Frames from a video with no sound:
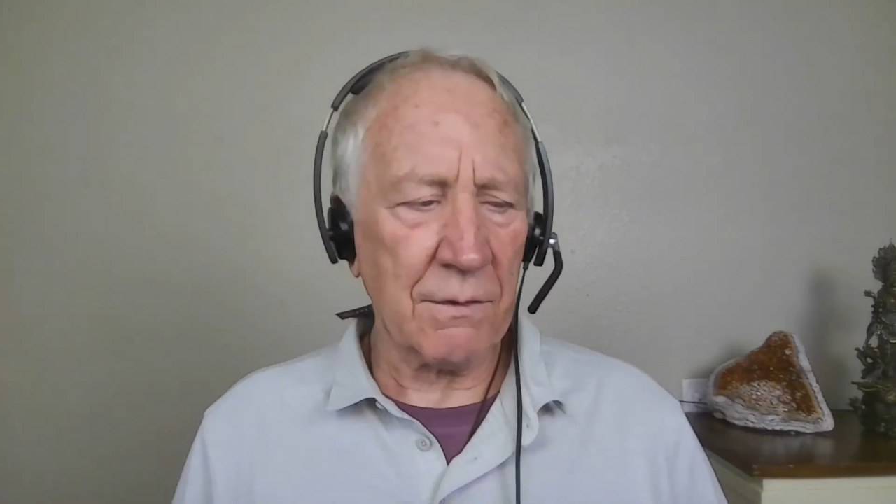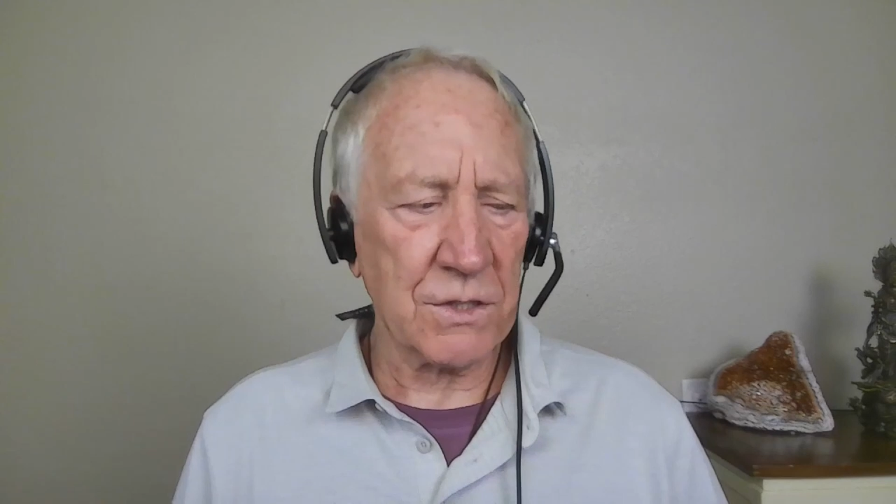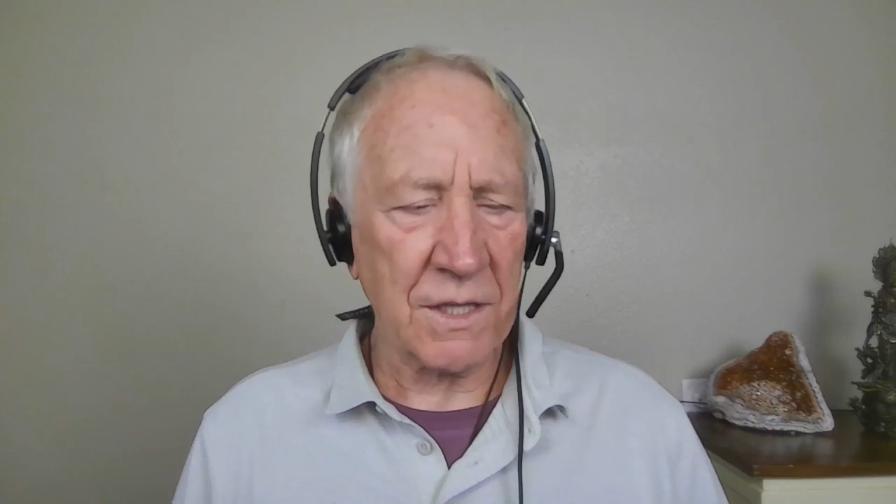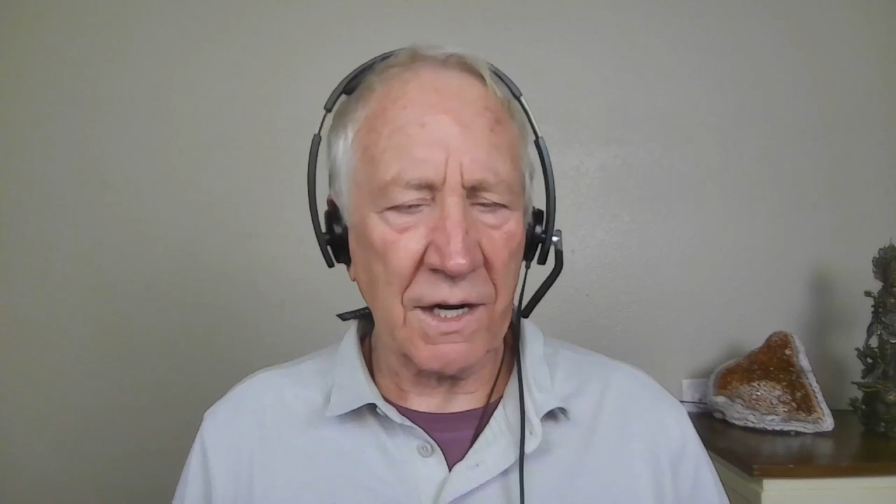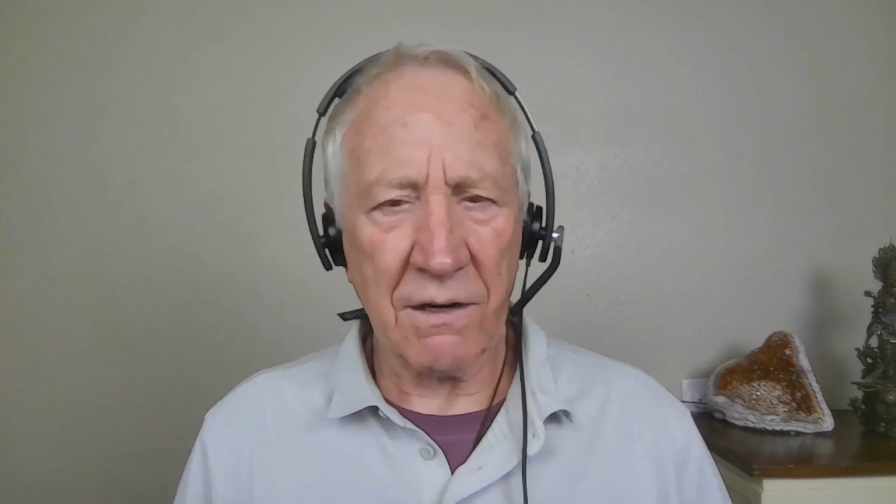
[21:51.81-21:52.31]
I
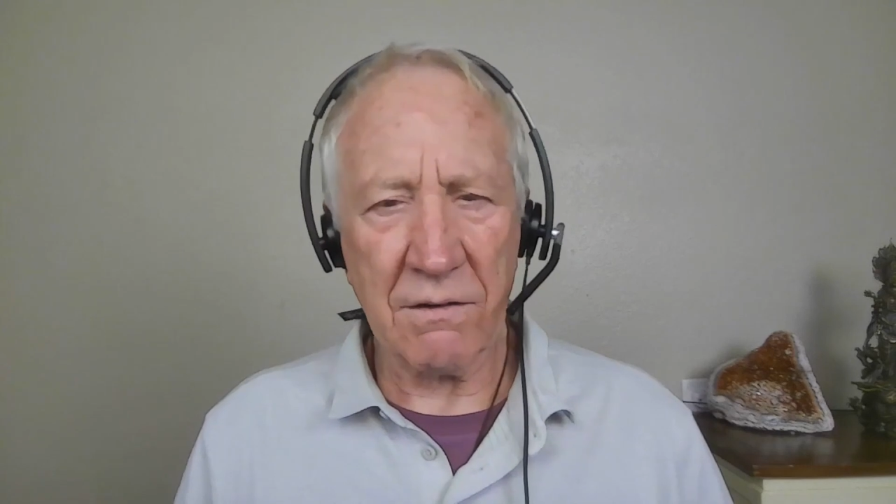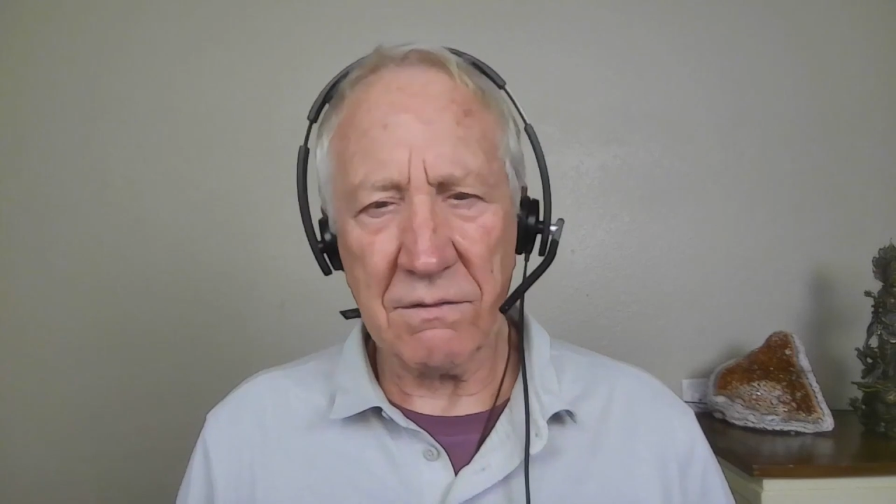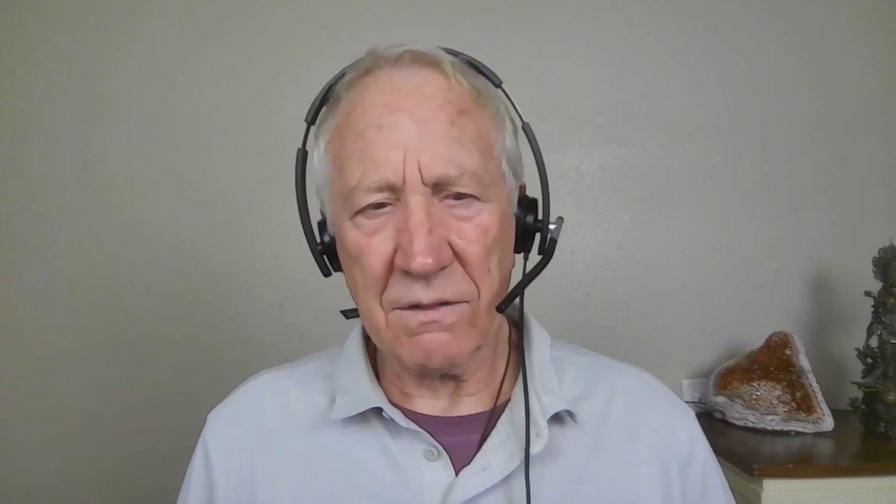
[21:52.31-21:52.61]
was tired,